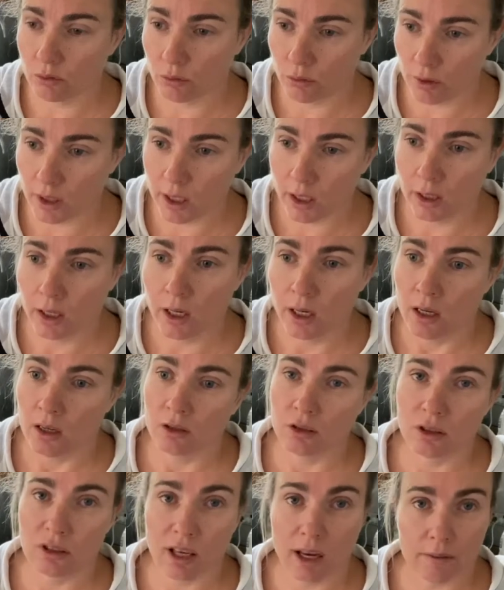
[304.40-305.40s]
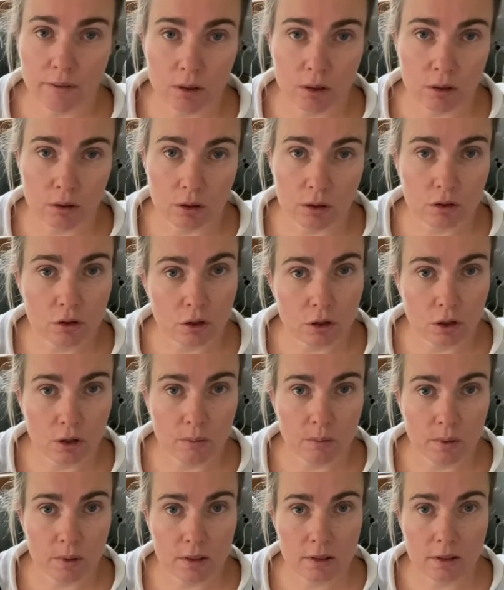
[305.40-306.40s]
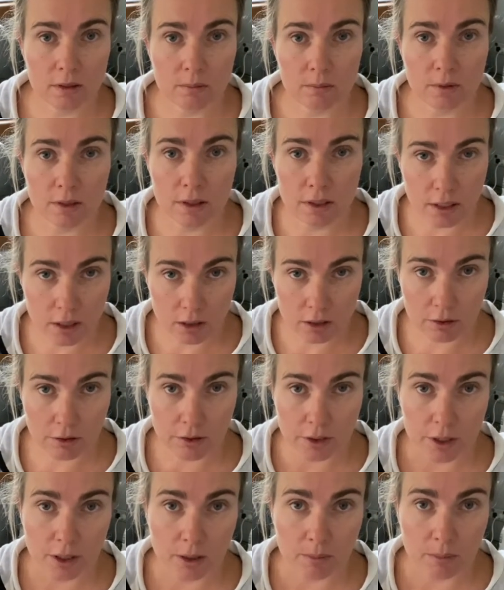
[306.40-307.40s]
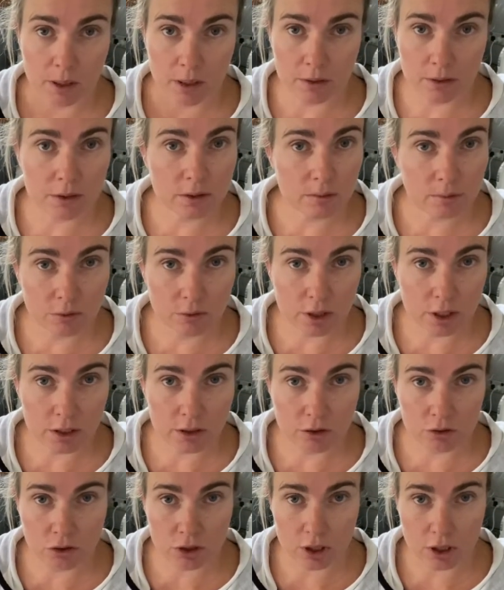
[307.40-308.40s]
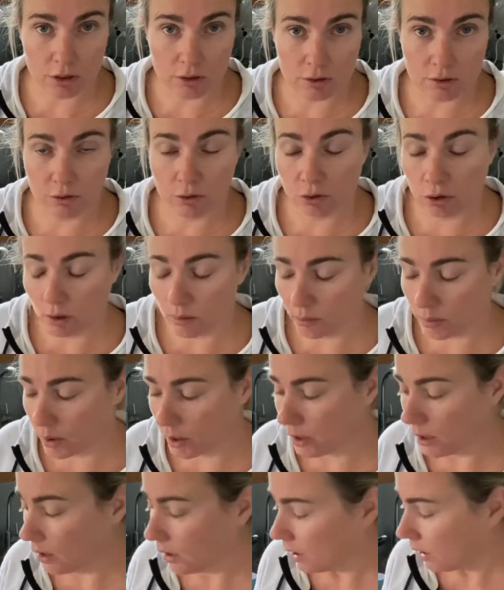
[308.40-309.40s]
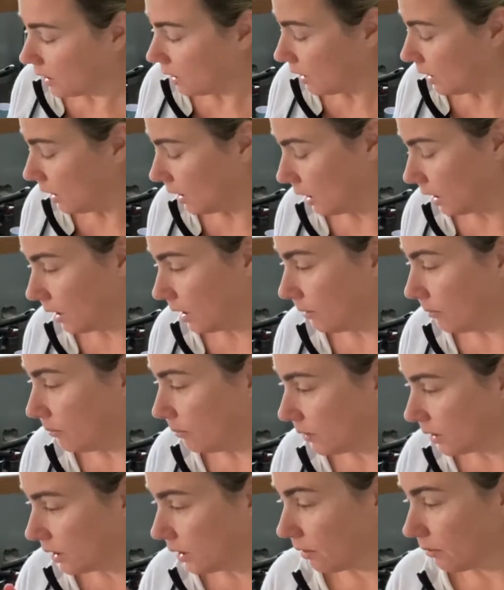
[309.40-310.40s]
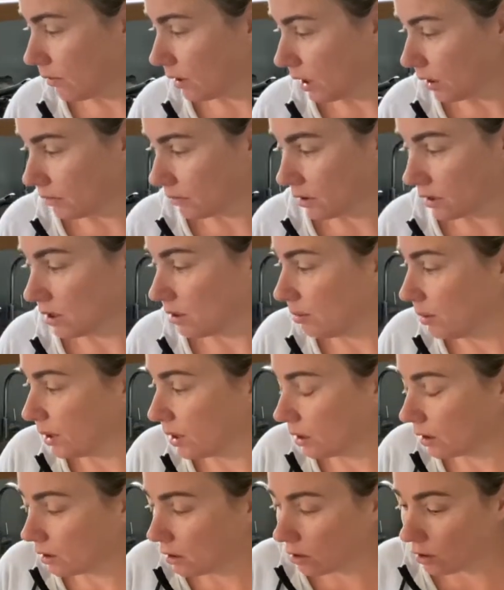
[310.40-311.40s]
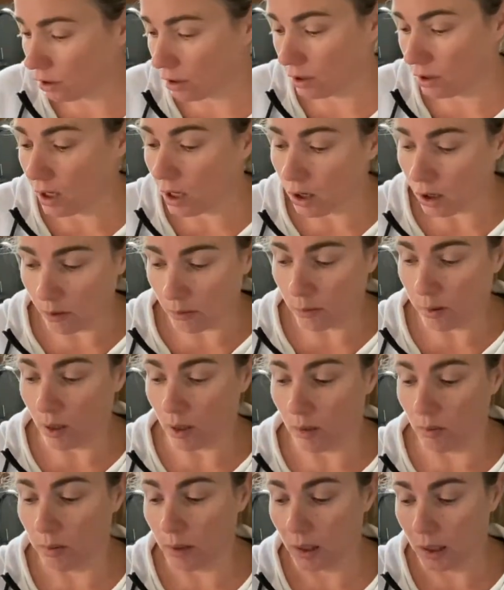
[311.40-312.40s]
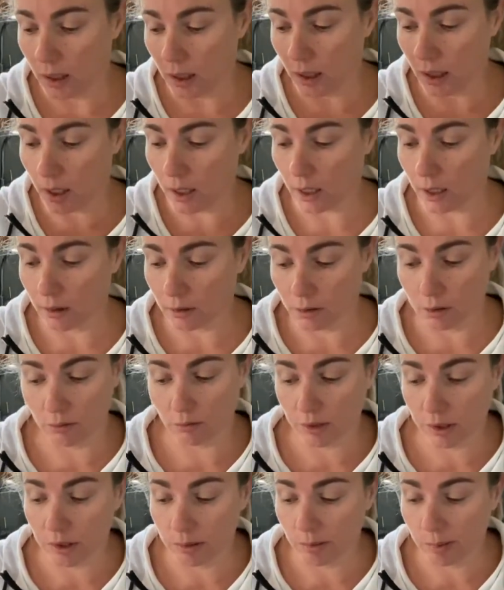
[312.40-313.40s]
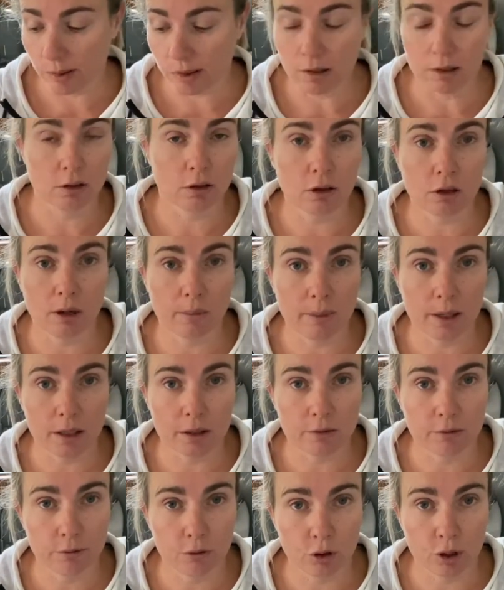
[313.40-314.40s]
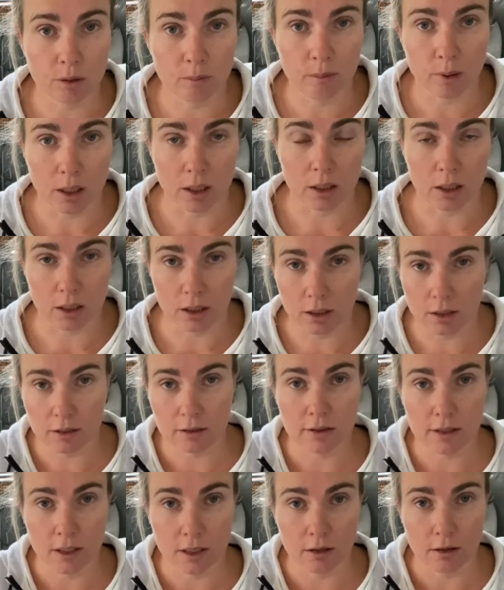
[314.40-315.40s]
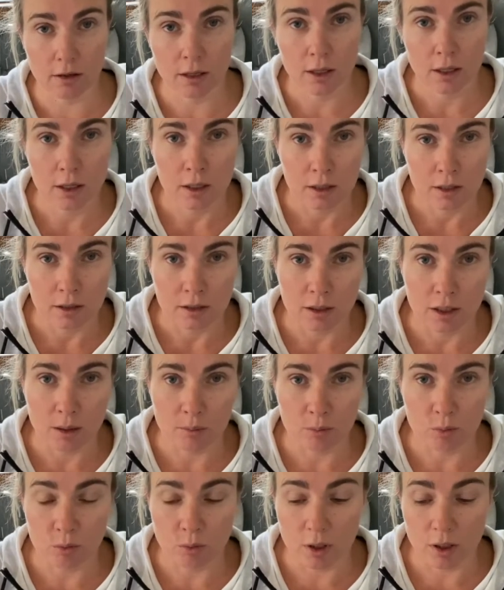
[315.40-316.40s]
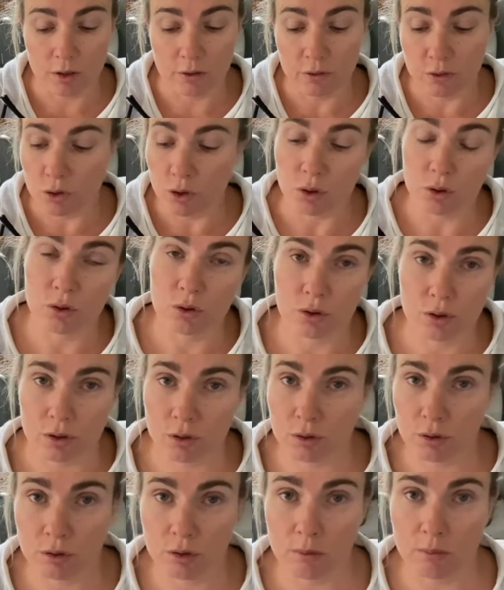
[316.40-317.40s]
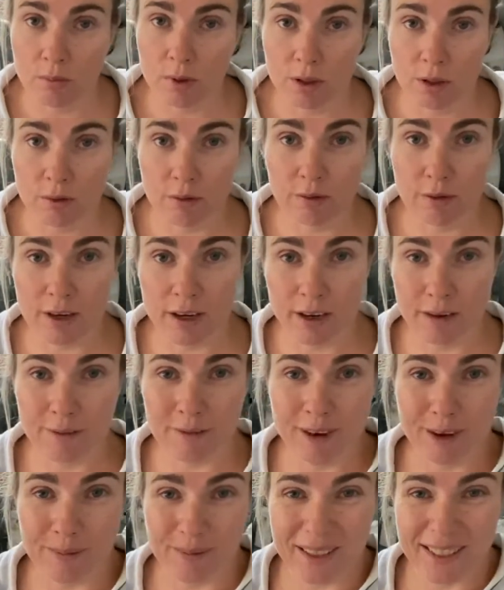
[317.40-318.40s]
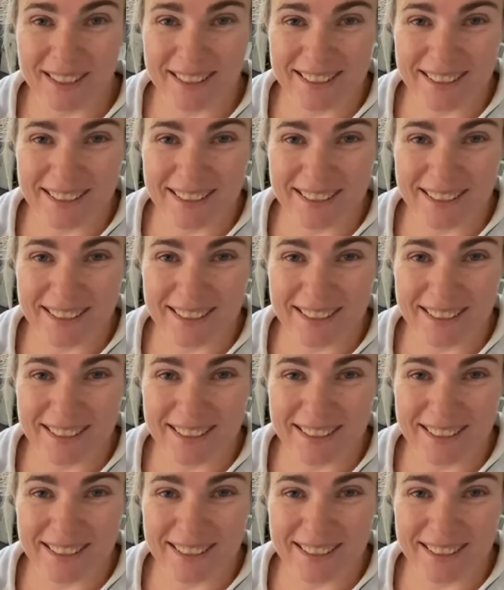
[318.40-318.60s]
all that, just have it on its own with some sour cream and some grated cheese on top. But give that recipe a go. I'll pop the recipe in the comments for you, but it is our #1 go-to meal for our family.